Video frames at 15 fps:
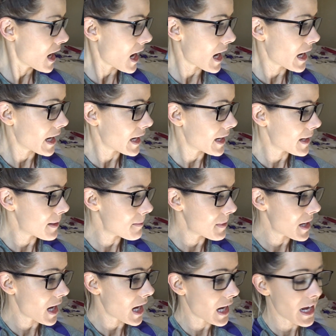Um,
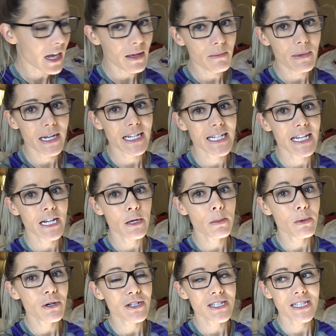I had my
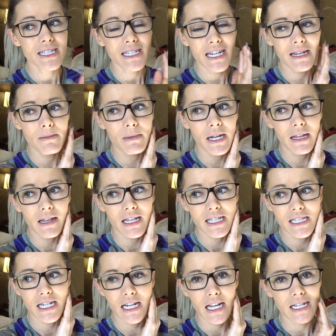airport standby
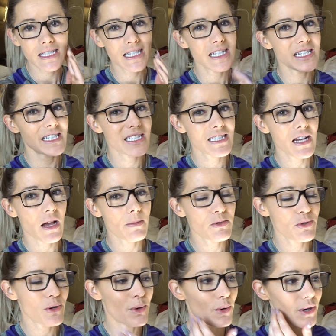last night. I just kind of
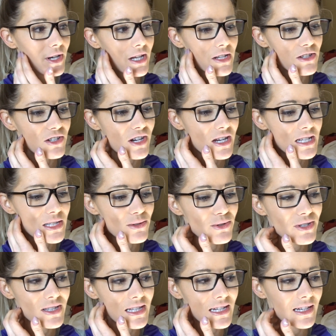stopped recording yesterday because it was
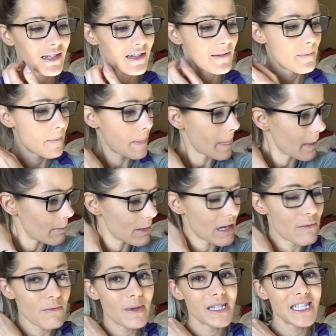just like,
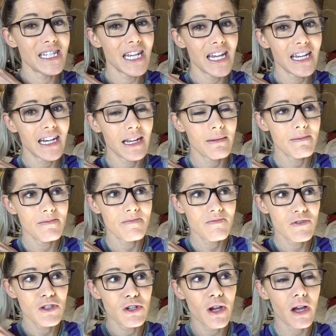became a busy day and
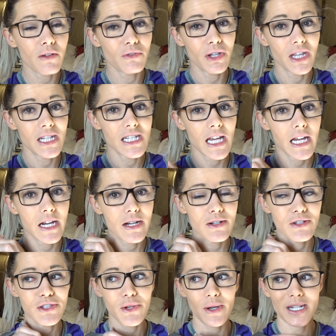I got really
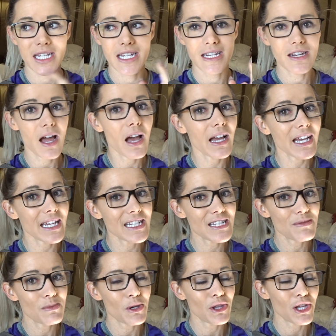tired. So I did not get
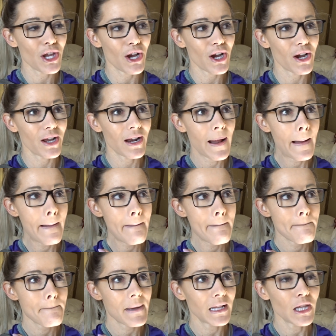to mow the yard.
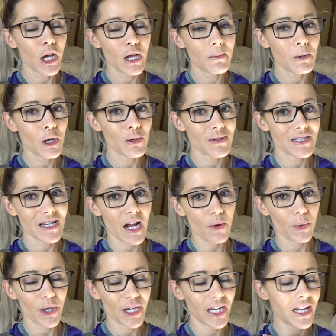My lawnmower was
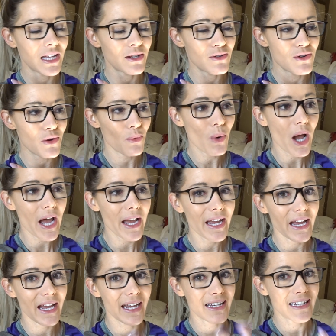not working. I don't know why.
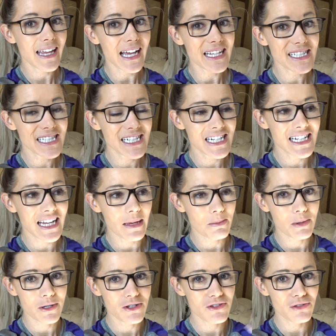I had gas in it. I
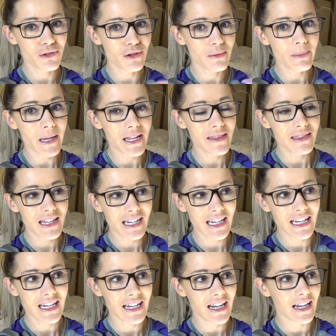pushed the little button
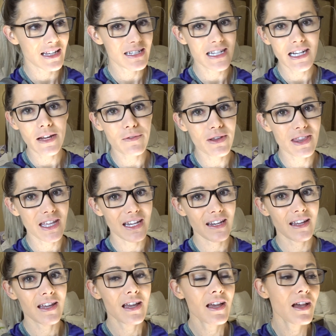thingy. I did
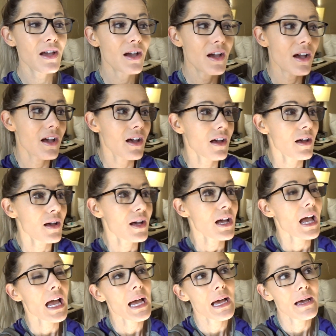everything.
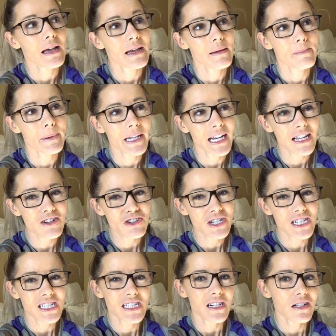Uh, but
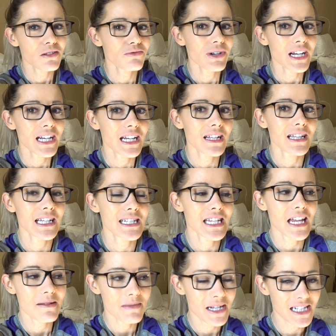actually it started raining like
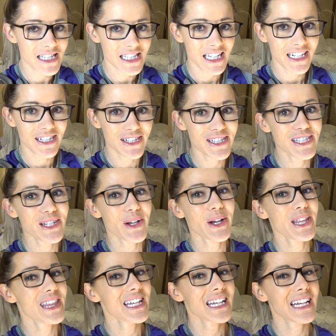10 minutes later so
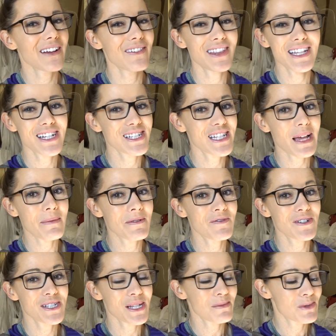I think everything just happened
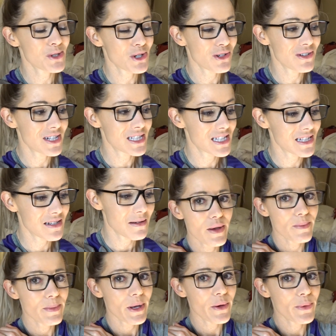for some sort of reason
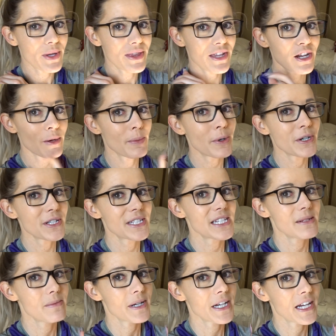but with airport
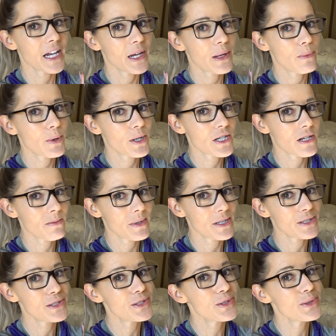standby I worked on
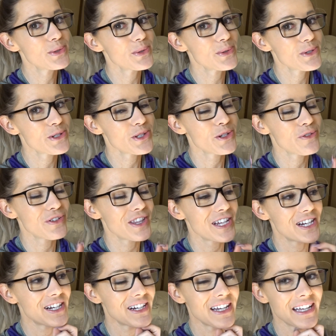my suit which is over
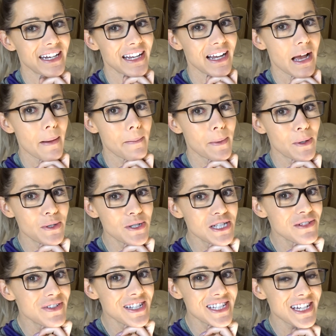there and I got most
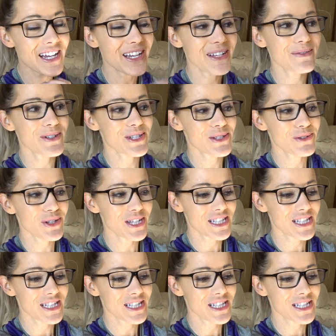of it done which is really